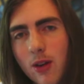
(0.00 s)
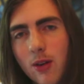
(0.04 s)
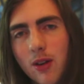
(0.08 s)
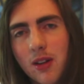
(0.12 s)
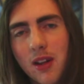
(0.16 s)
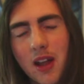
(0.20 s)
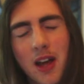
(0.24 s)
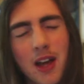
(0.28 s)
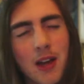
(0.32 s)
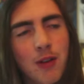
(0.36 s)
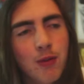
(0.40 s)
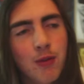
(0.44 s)
your
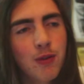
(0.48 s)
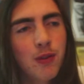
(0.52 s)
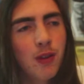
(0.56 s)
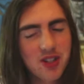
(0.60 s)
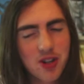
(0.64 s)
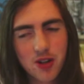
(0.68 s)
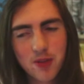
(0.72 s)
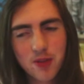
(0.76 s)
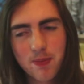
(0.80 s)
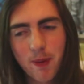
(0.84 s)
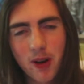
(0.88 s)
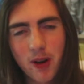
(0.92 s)
life.
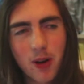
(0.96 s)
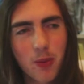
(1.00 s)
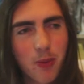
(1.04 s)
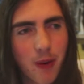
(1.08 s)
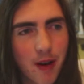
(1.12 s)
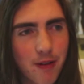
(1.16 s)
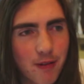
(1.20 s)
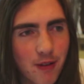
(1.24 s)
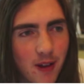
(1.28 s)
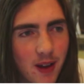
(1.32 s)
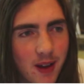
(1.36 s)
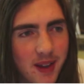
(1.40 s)
She responded
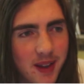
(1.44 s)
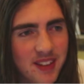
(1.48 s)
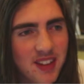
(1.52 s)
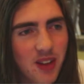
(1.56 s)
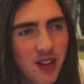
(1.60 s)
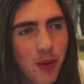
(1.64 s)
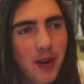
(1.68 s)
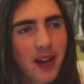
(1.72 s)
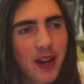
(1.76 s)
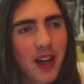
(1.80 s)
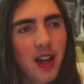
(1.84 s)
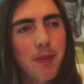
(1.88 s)
with,
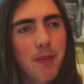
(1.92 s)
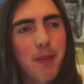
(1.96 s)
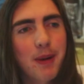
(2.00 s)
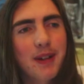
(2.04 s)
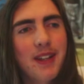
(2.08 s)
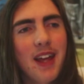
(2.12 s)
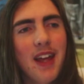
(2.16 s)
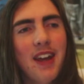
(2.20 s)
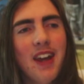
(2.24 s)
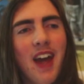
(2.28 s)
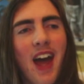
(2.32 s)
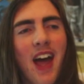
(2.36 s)
so we're gonna
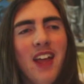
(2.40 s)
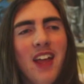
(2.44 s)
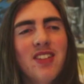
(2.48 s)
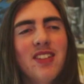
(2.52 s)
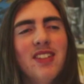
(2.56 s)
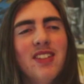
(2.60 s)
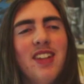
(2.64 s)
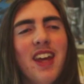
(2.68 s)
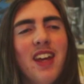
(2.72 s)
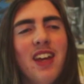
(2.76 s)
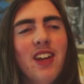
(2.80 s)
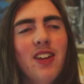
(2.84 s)
pretend it
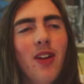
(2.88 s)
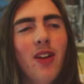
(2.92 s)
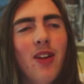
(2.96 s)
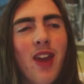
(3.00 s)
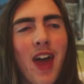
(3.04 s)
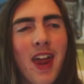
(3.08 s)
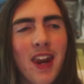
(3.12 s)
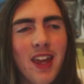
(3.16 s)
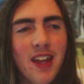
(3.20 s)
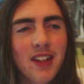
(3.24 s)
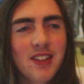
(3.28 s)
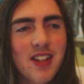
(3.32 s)
hasn't taken on
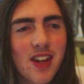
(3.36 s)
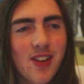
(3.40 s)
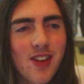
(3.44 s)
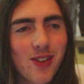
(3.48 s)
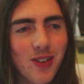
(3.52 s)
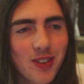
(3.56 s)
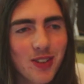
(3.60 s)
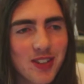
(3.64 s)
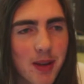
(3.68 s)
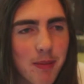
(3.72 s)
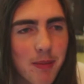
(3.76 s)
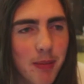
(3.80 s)
any
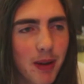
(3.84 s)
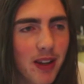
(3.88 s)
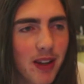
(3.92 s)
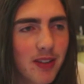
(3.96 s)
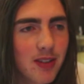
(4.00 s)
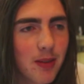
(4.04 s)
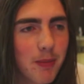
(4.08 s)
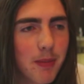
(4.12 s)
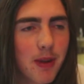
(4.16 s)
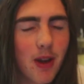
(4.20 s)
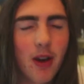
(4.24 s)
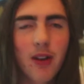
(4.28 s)
additional
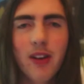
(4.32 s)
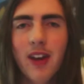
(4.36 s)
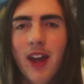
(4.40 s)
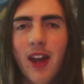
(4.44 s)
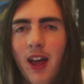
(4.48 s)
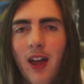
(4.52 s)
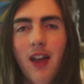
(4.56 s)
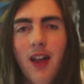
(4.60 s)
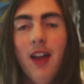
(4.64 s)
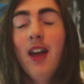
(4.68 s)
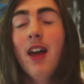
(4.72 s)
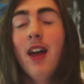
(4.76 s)
symbolism beyond
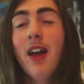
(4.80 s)
that,